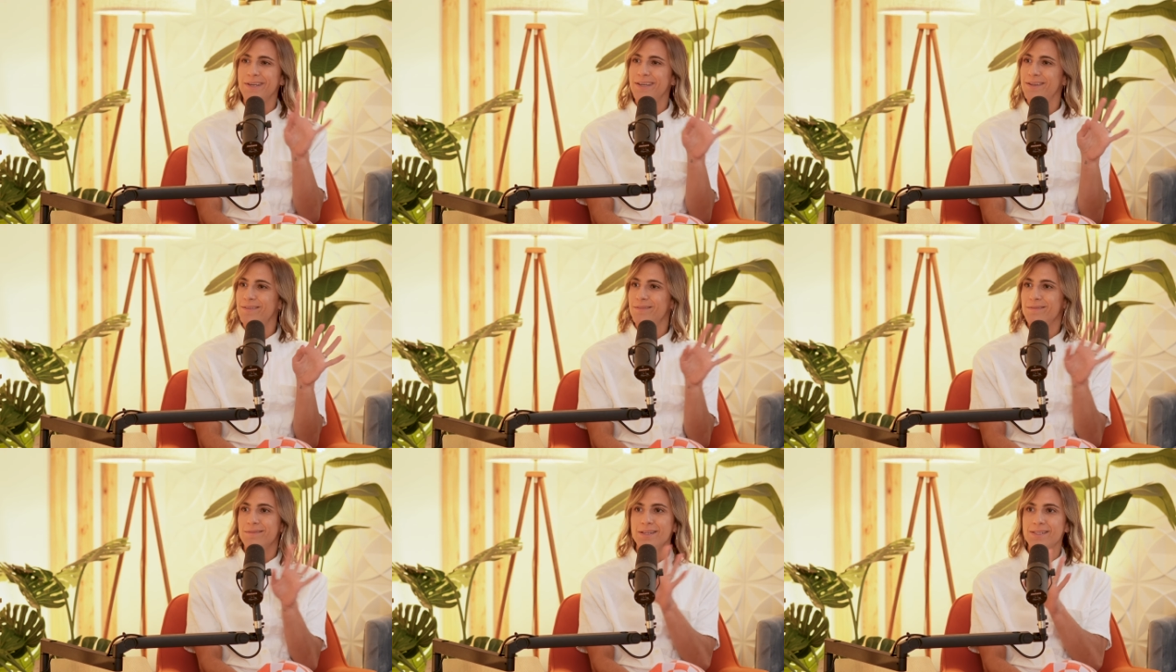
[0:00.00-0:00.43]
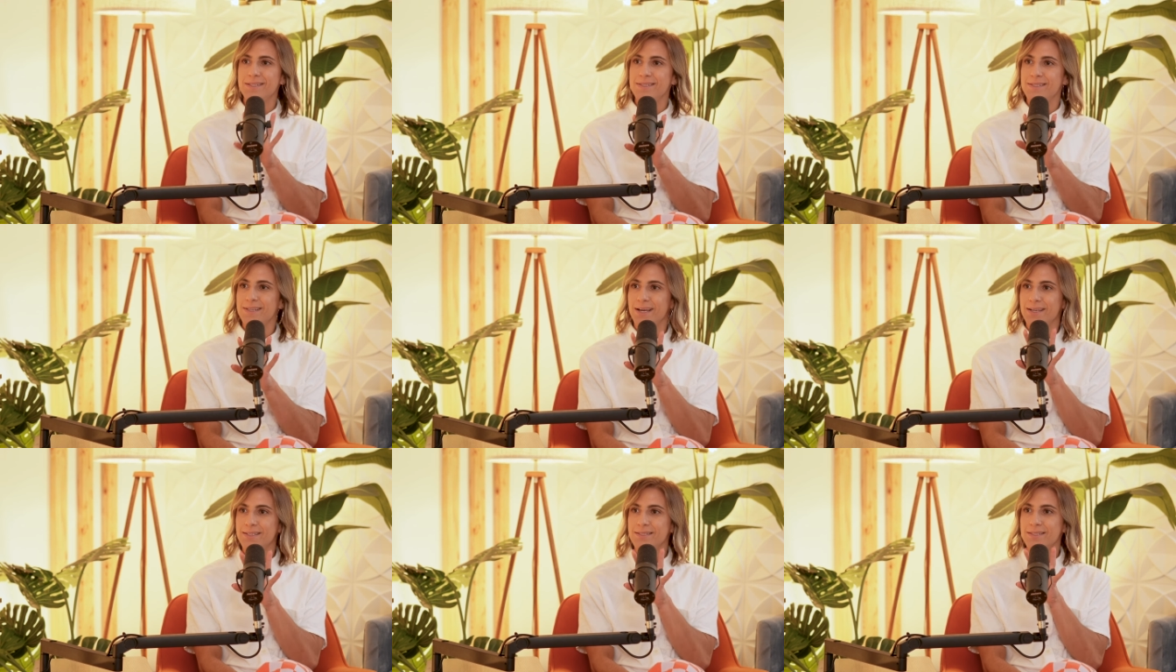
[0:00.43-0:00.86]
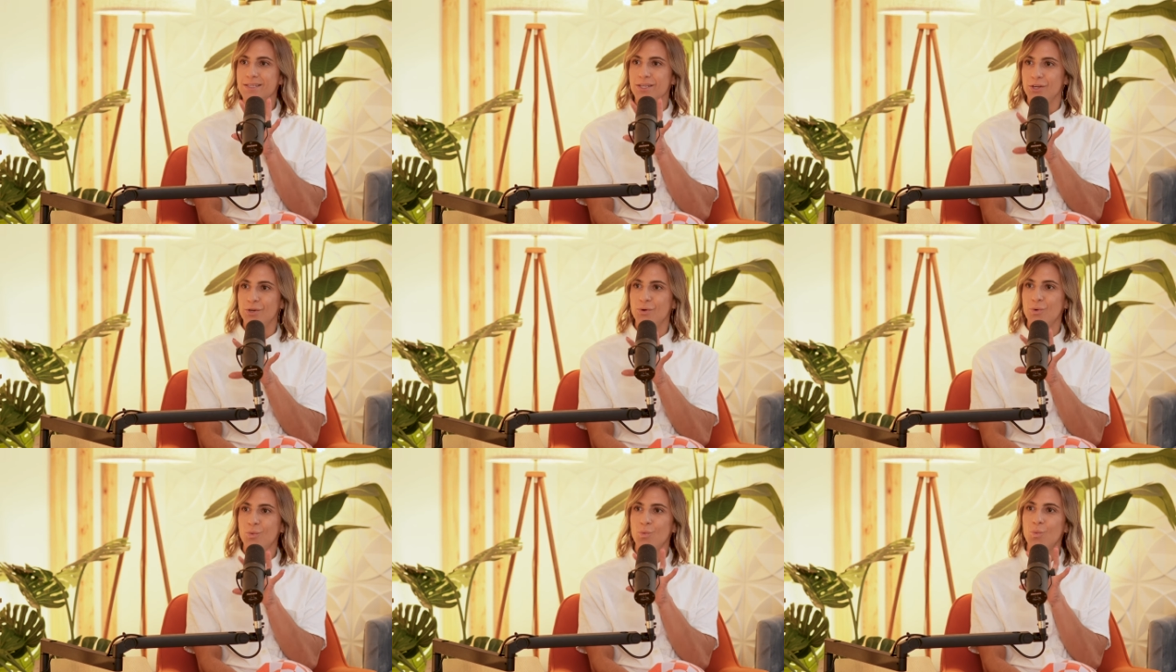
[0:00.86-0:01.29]
but let's
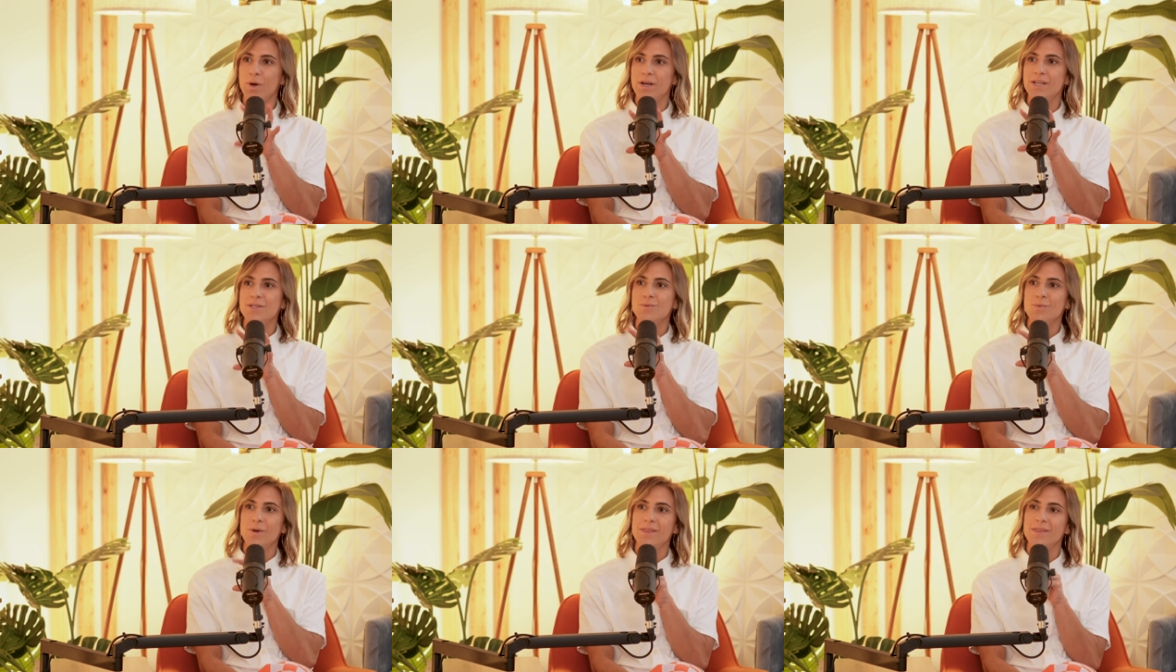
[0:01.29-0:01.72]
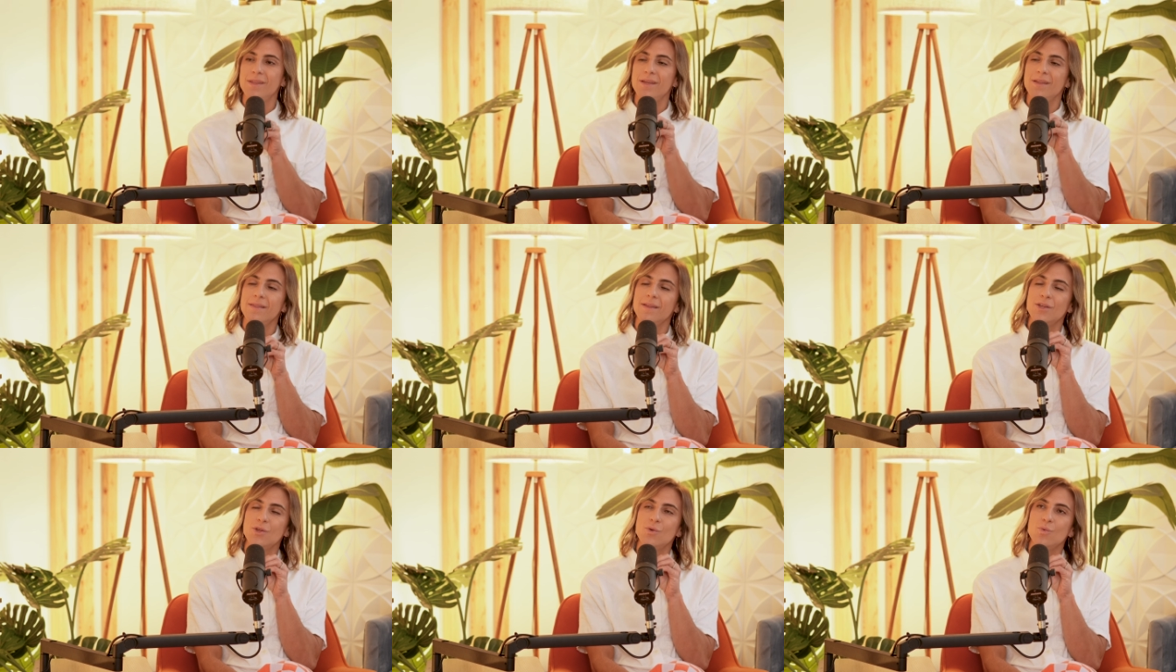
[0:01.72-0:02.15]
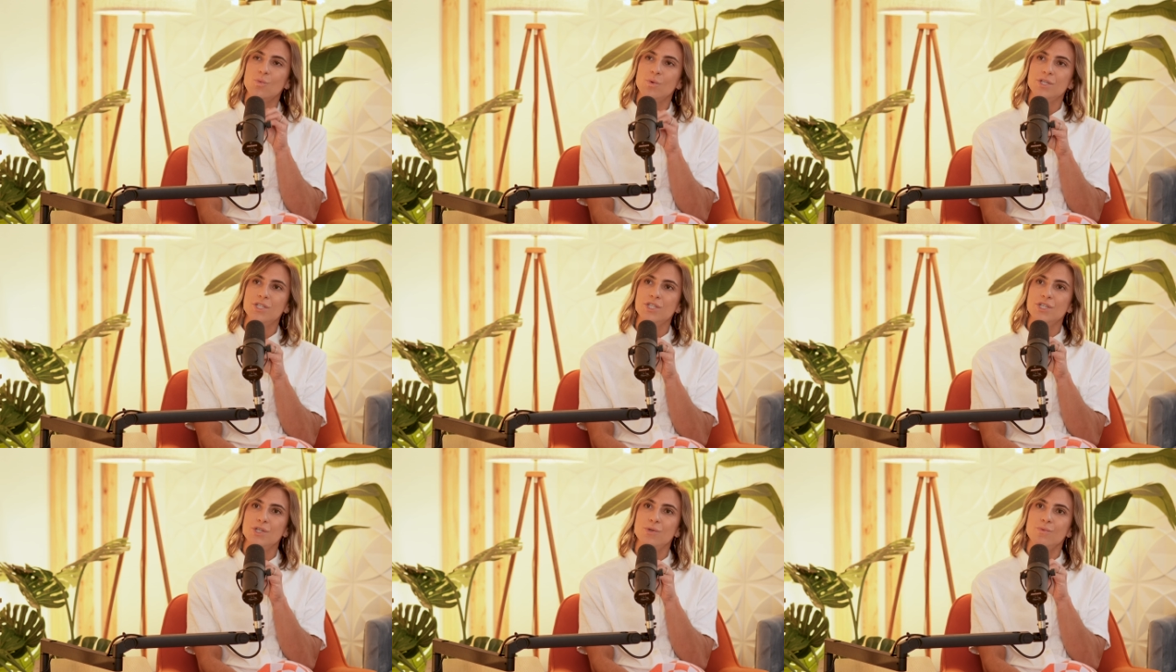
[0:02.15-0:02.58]
ask you, what is one thing that you
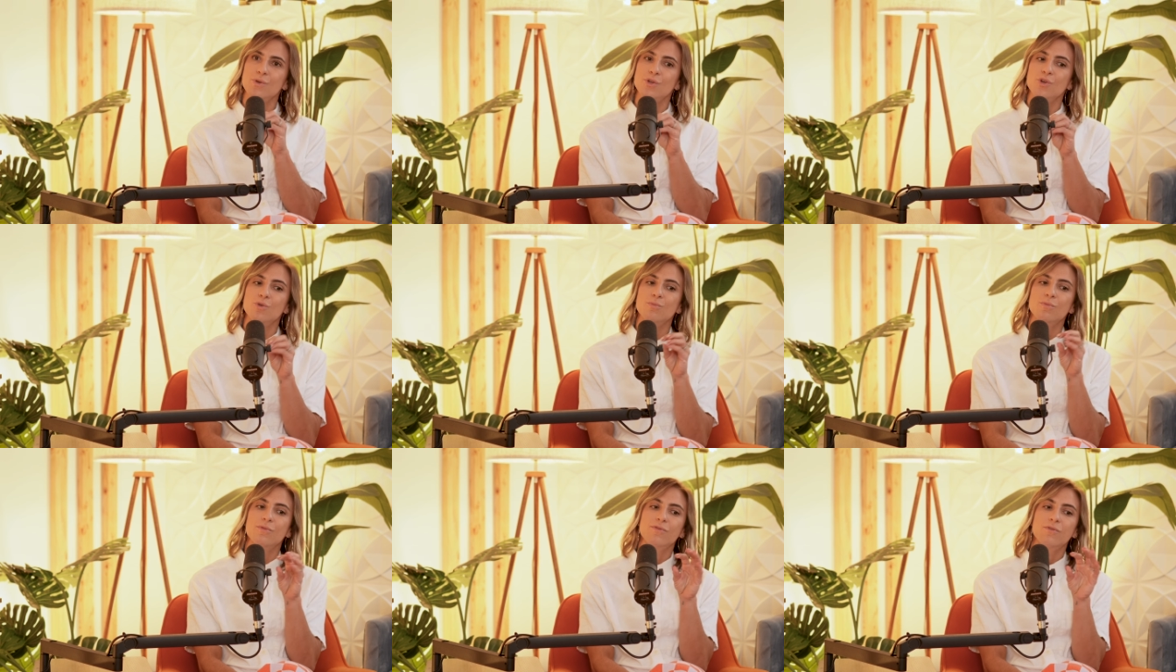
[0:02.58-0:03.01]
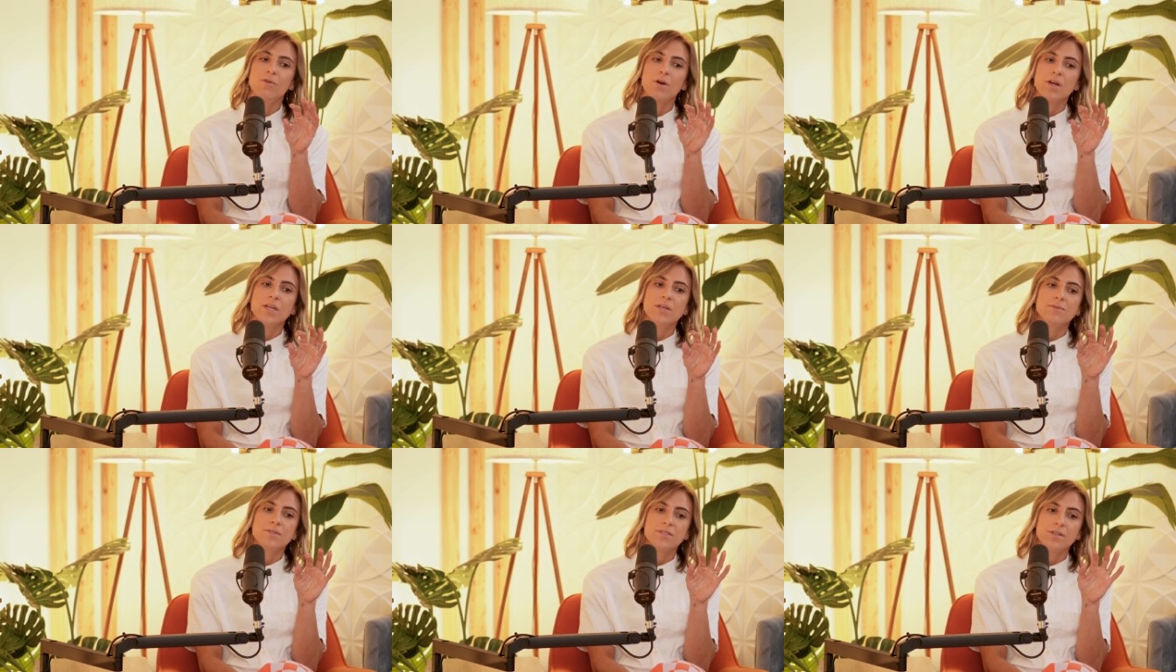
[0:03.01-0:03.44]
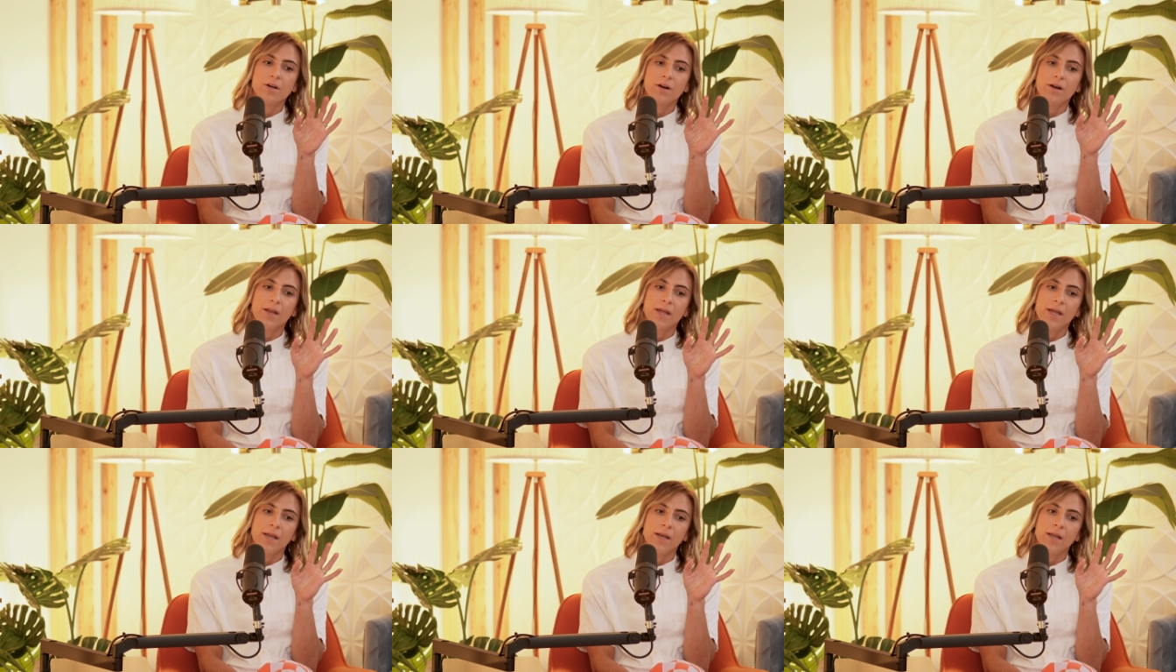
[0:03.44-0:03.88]
wish you knew before you
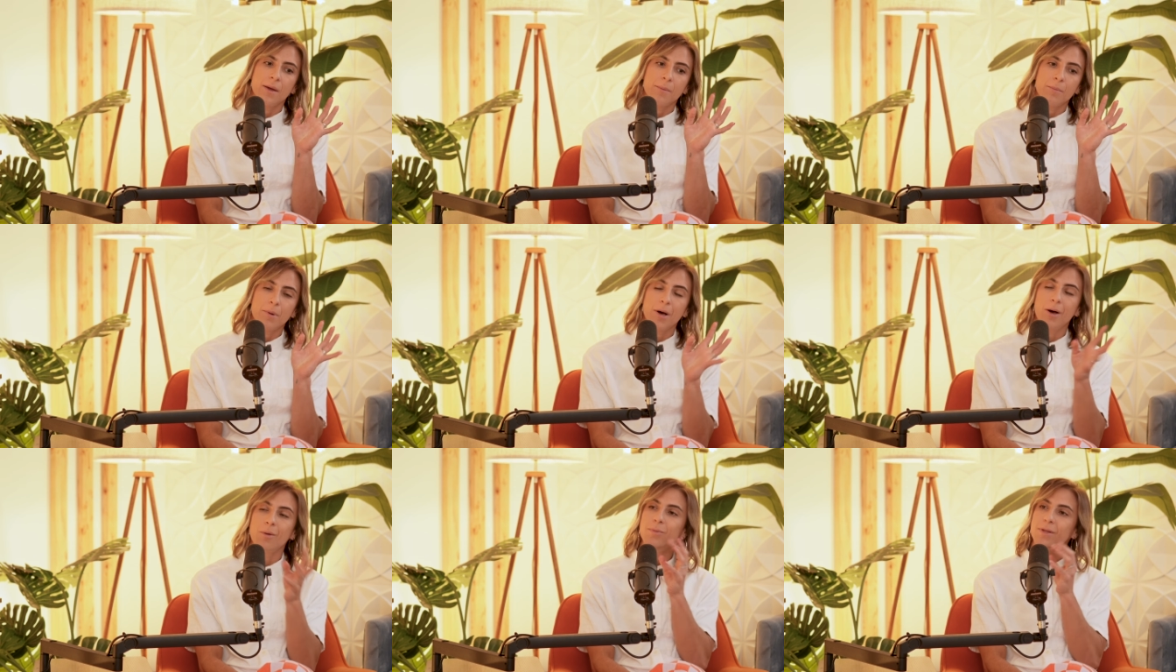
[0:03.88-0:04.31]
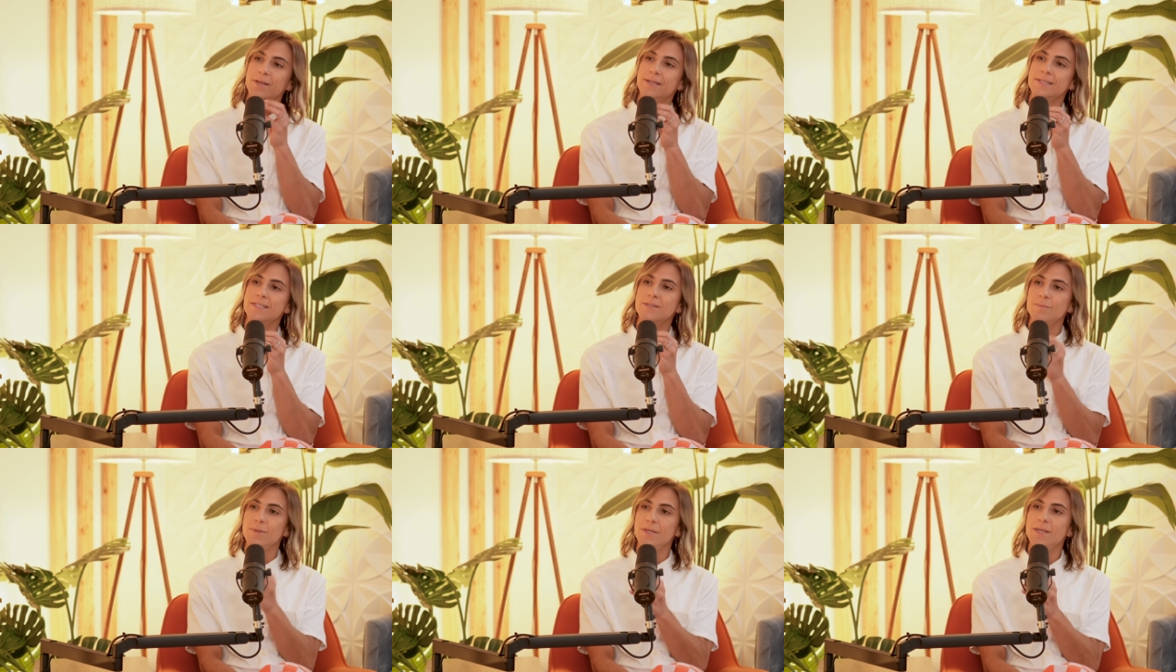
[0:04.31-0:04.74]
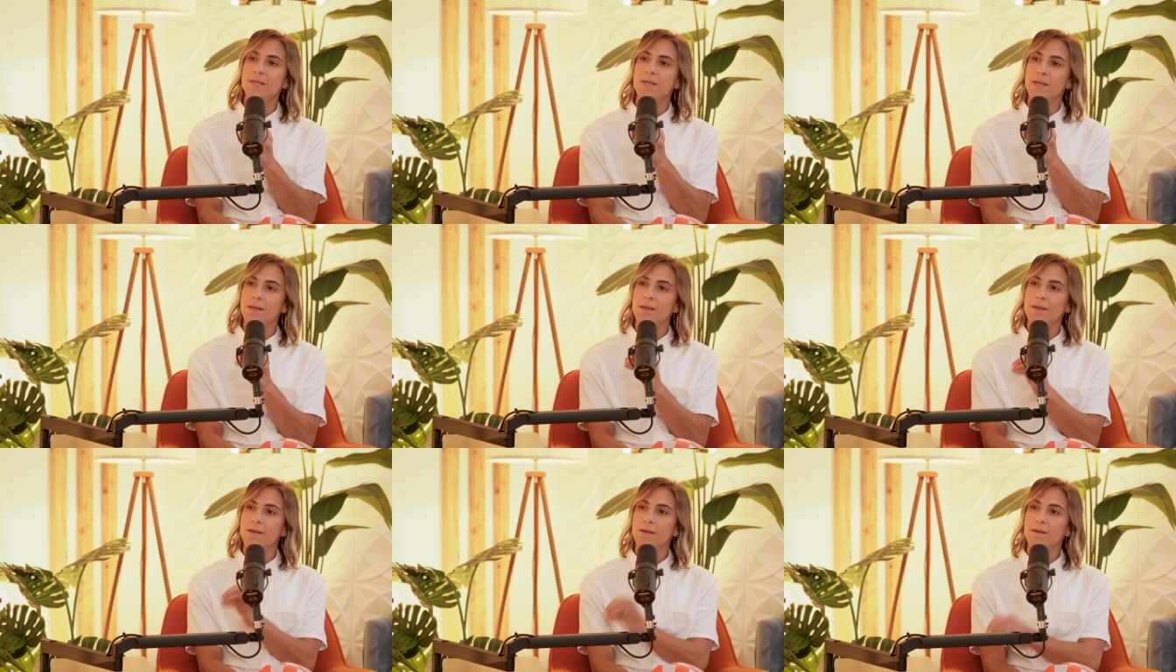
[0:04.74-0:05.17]
started public
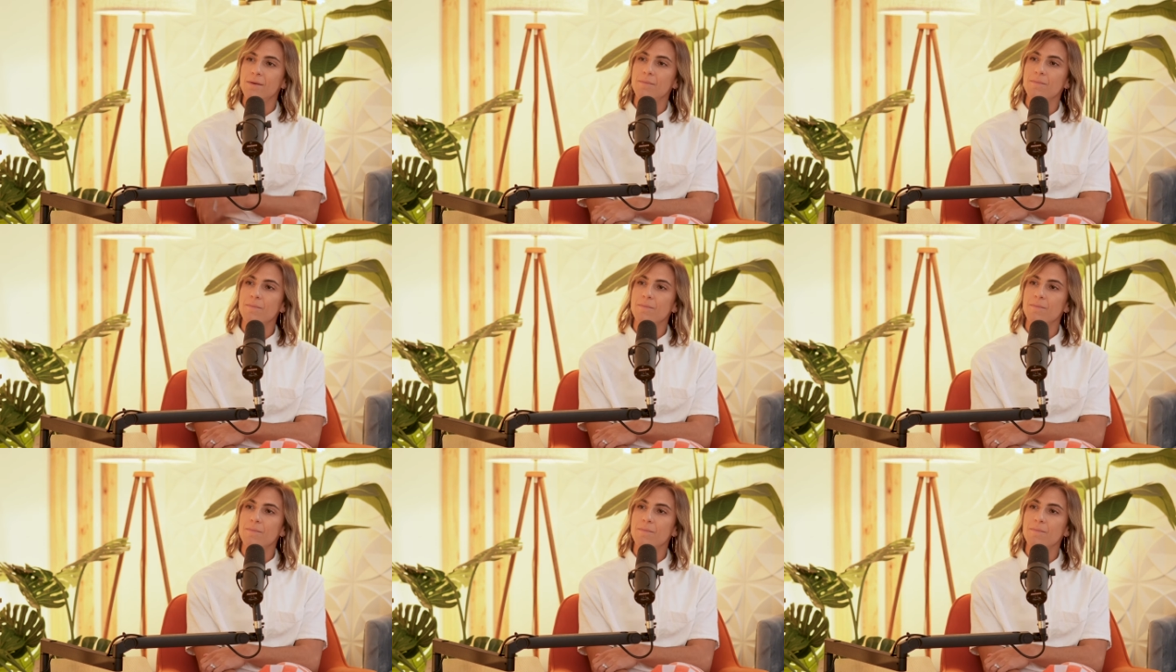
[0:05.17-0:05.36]
speaking?